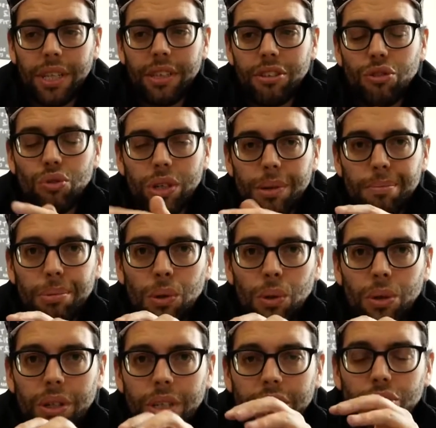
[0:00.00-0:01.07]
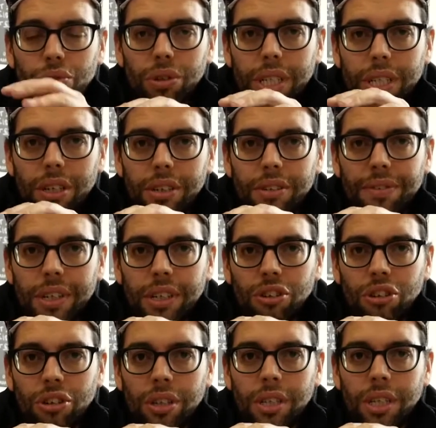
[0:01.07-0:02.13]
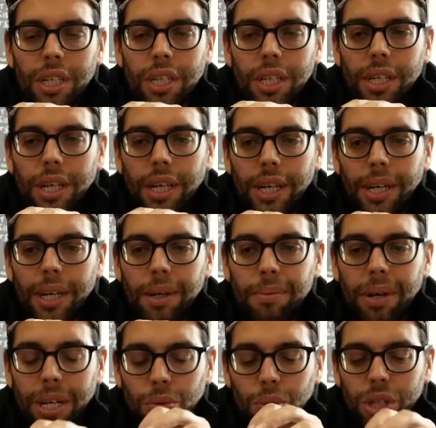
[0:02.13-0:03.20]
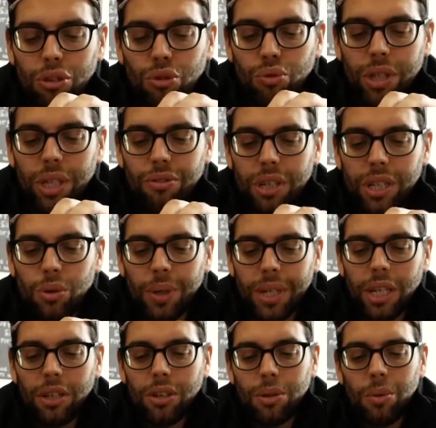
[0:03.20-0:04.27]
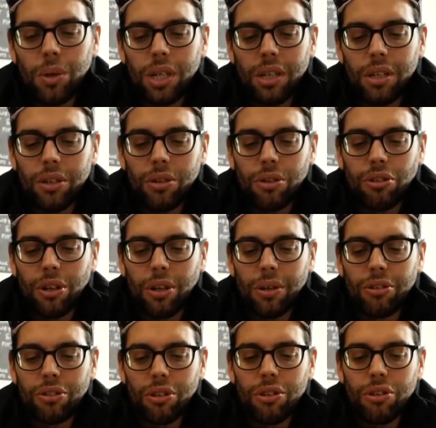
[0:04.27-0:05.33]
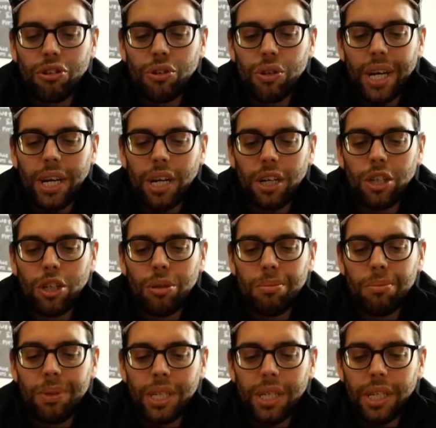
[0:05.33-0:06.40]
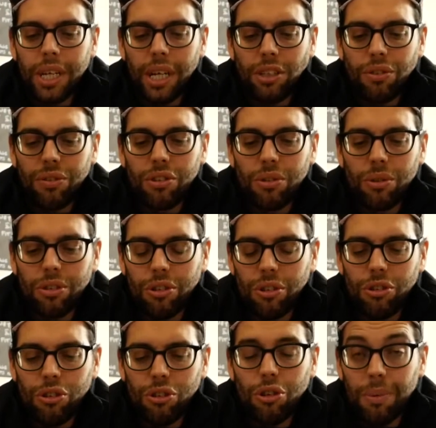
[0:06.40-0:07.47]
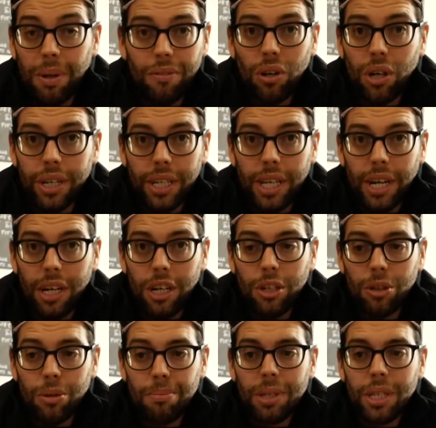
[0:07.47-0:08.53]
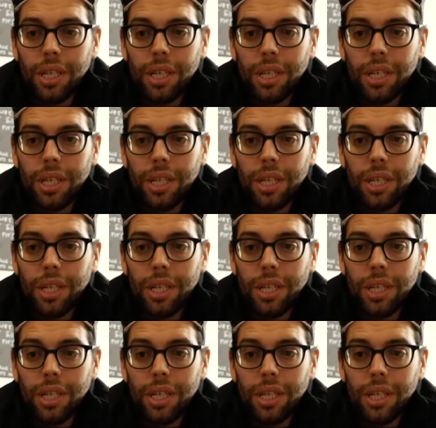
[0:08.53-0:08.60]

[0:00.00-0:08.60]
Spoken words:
This is really important, it's a really nice function and it works really, really quickly on the Wahoo. So as soon as you get home and as soon as you stop that ride and get home,